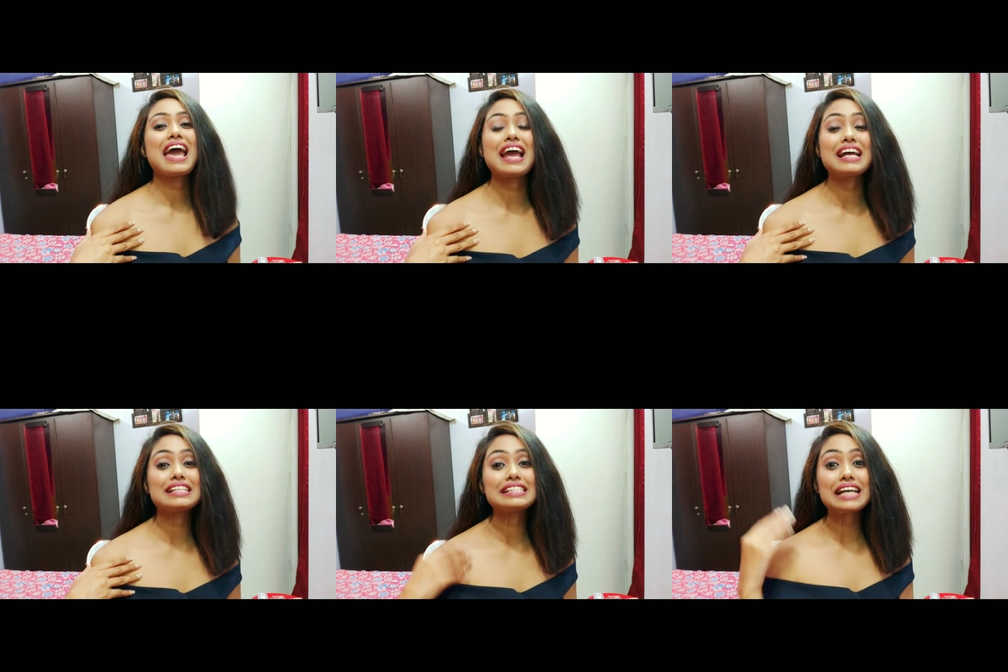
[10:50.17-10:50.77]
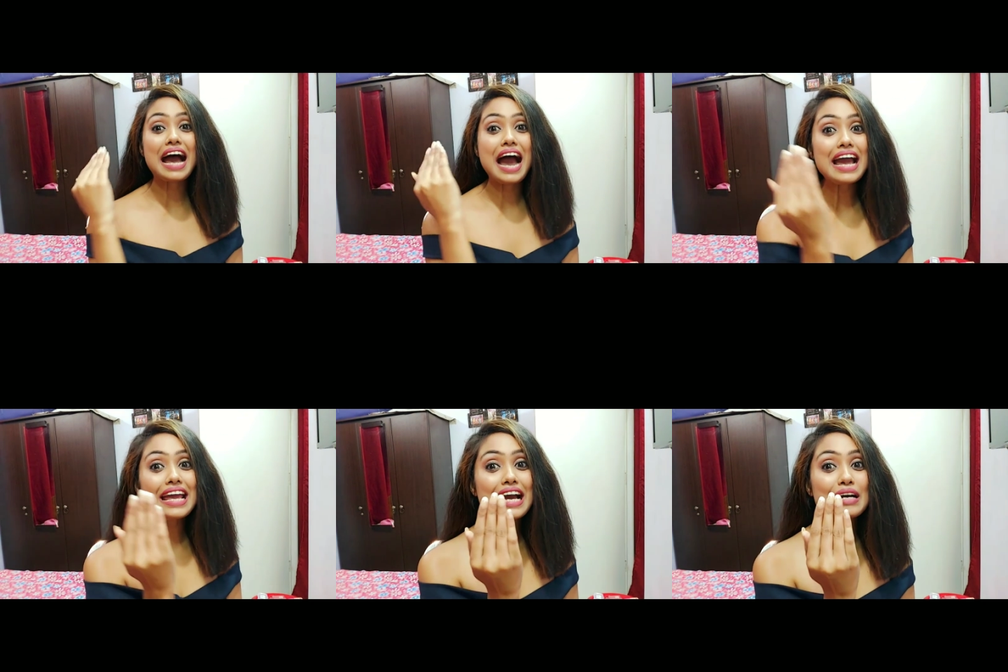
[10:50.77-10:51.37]
and
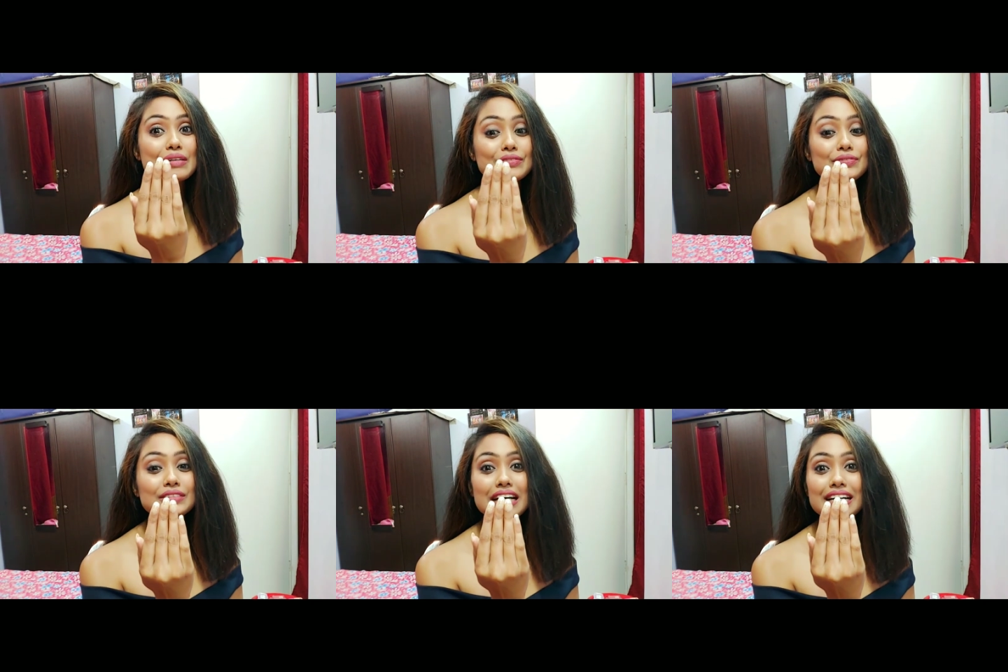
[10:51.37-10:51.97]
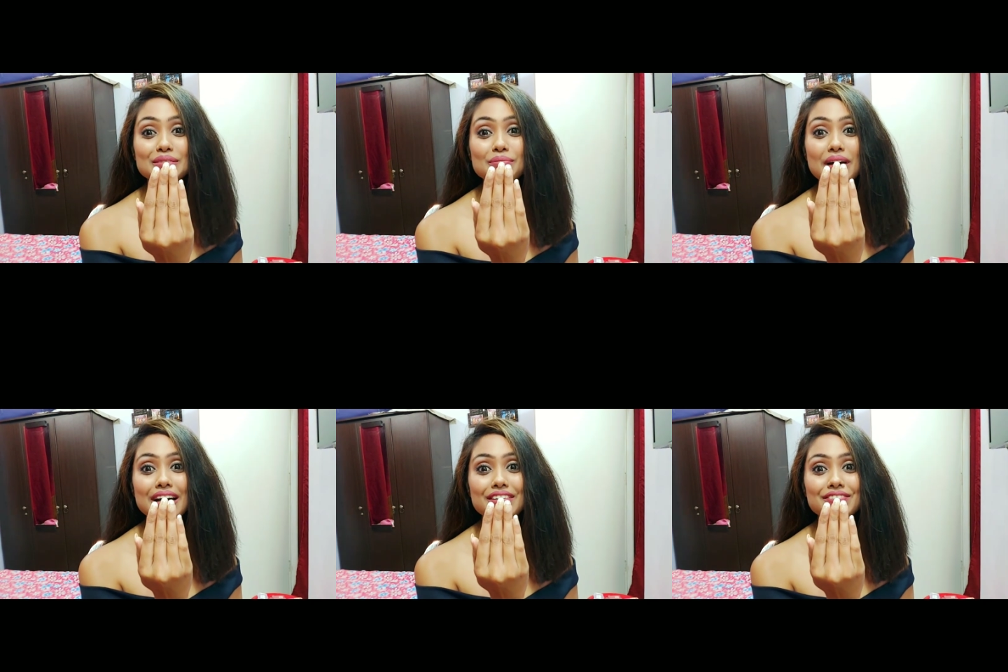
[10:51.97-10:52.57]
I have done
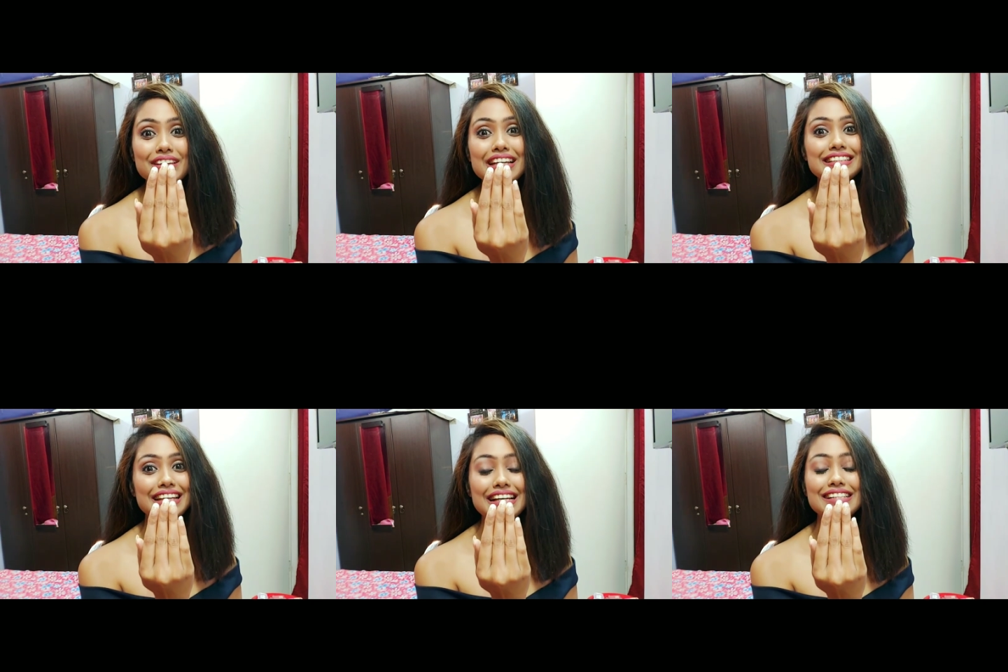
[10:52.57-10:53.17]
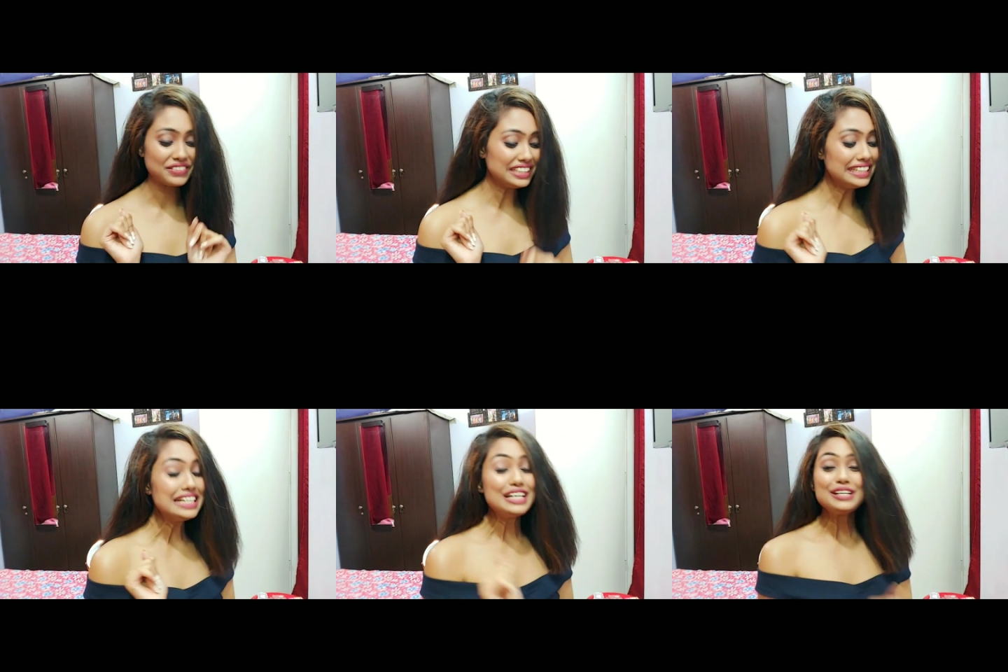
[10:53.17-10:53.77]
my fake nail.
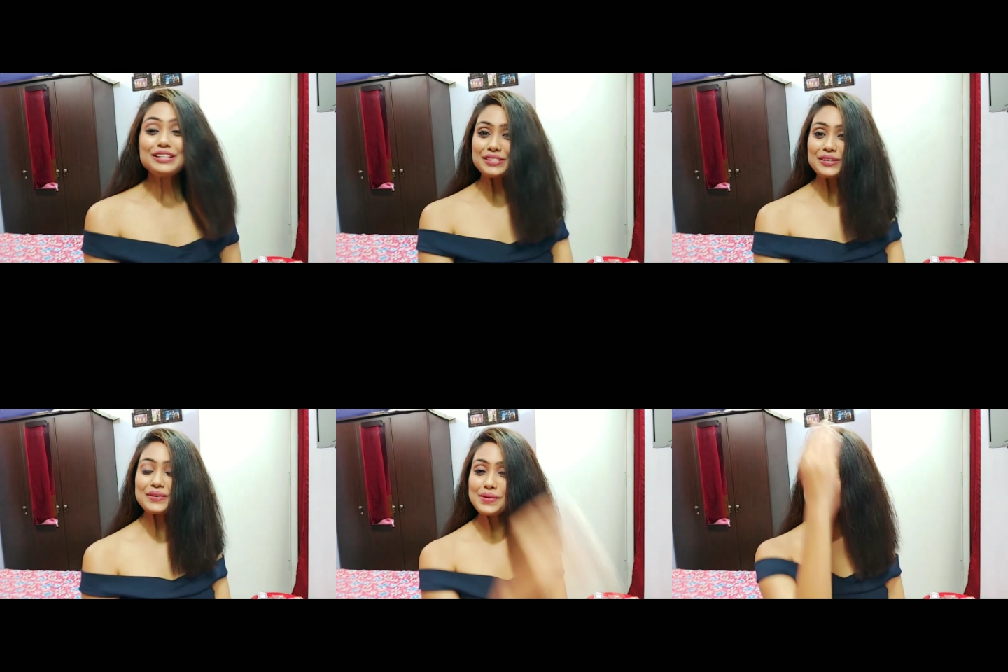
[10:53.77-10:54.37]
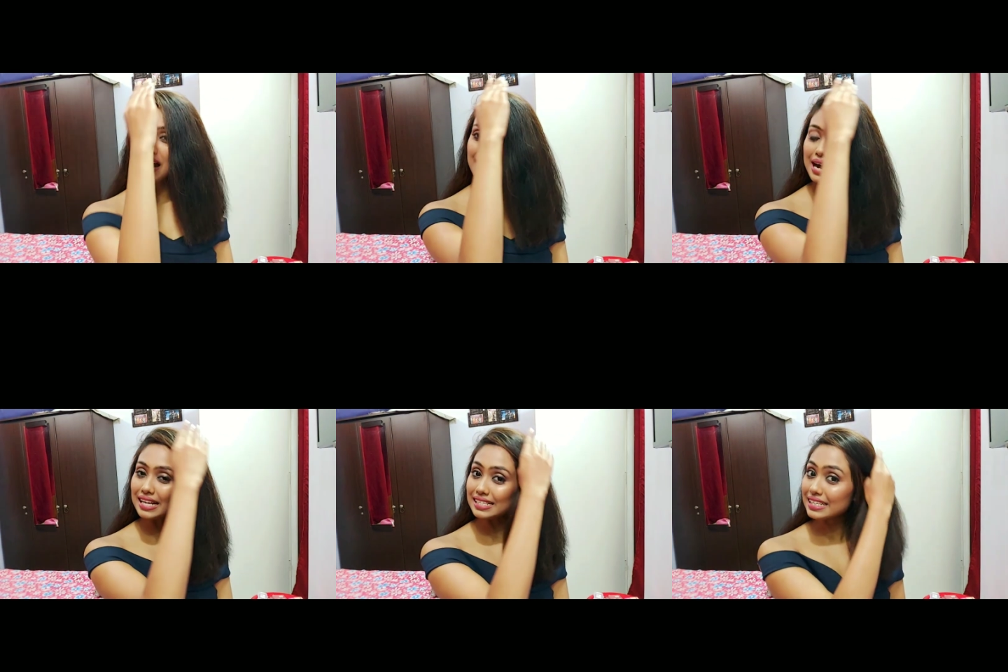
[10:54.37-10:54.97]
So
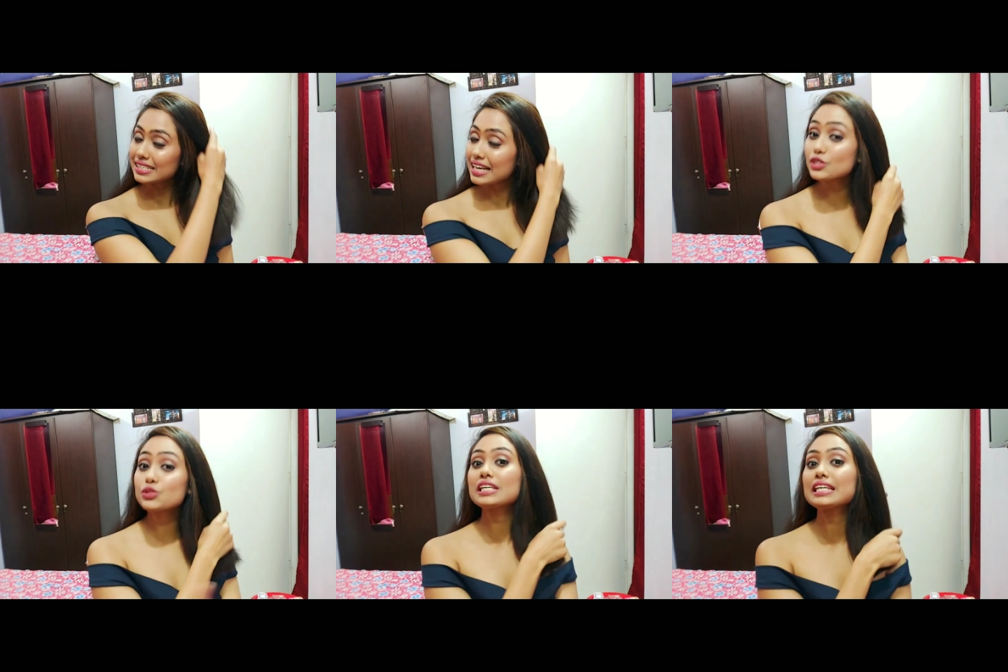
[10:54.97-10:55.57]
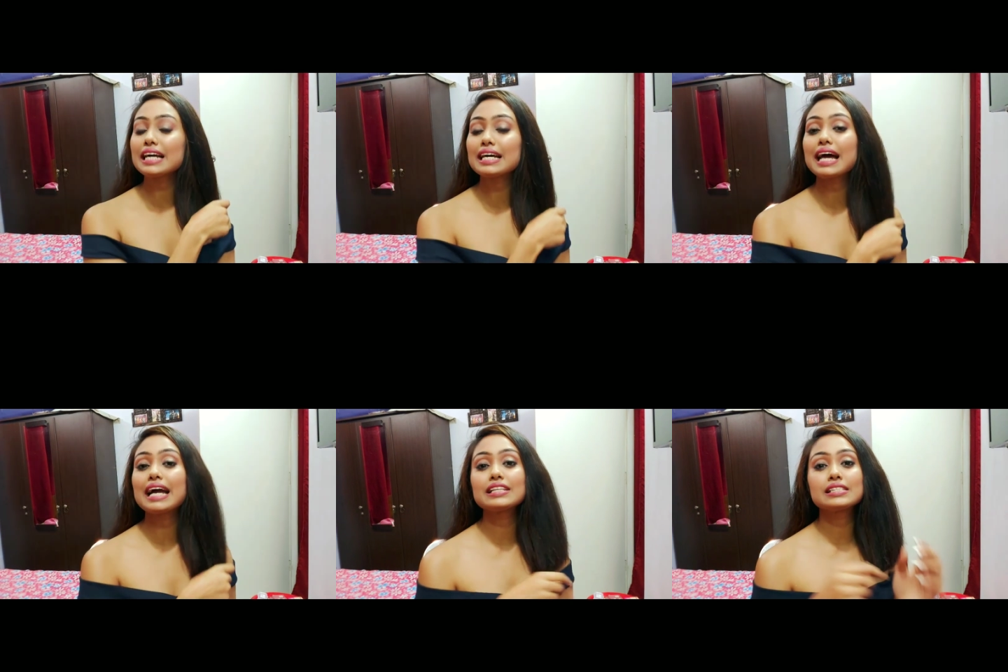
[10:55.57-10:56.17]
as you see
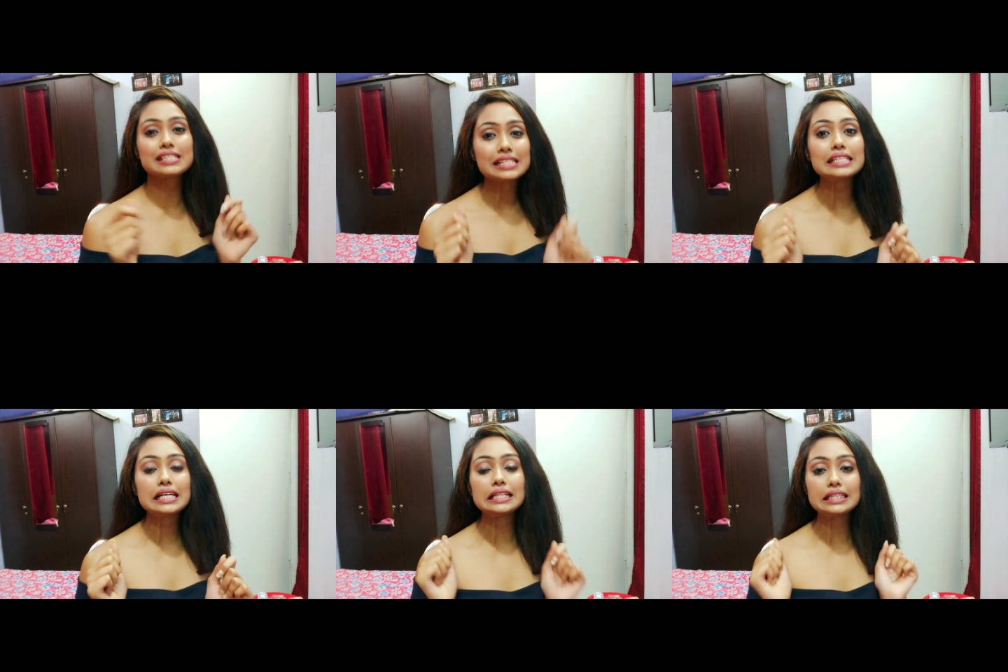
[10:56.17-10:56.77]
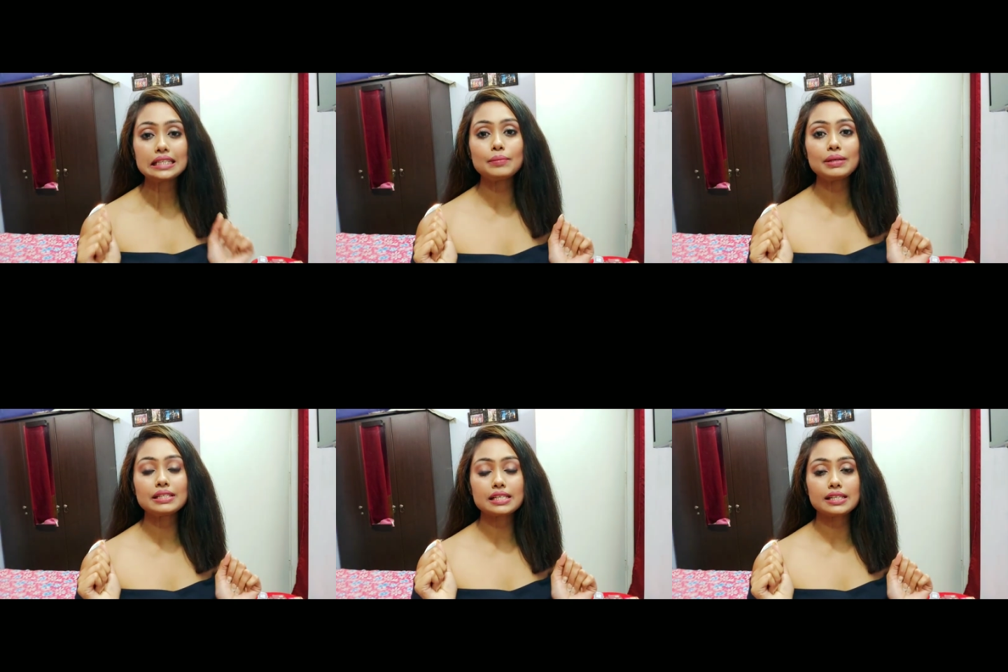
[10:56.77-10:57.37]
that I did a little
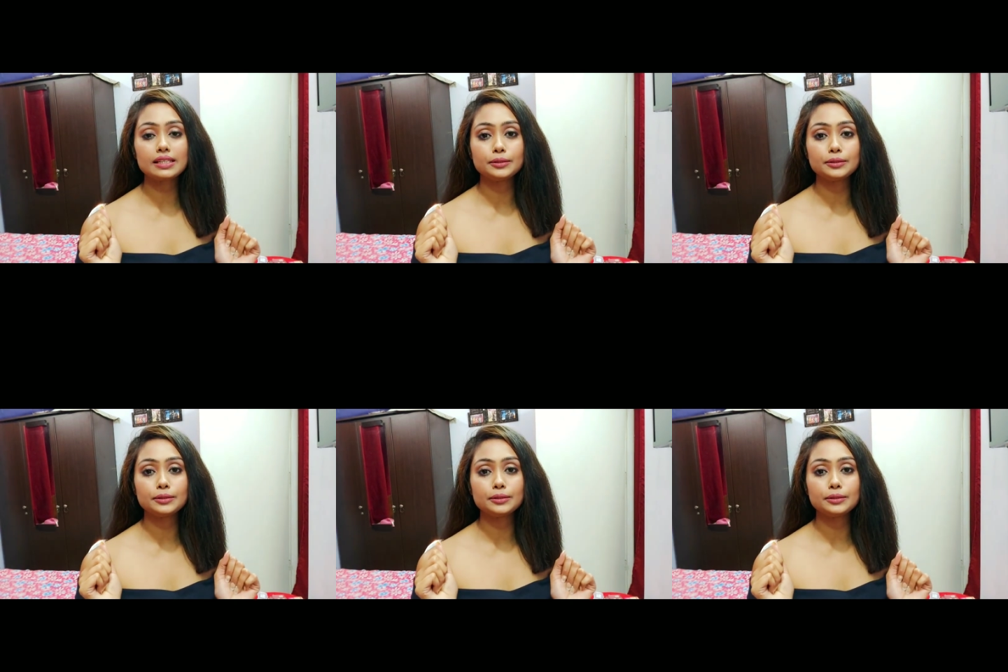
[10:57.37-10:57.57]
bit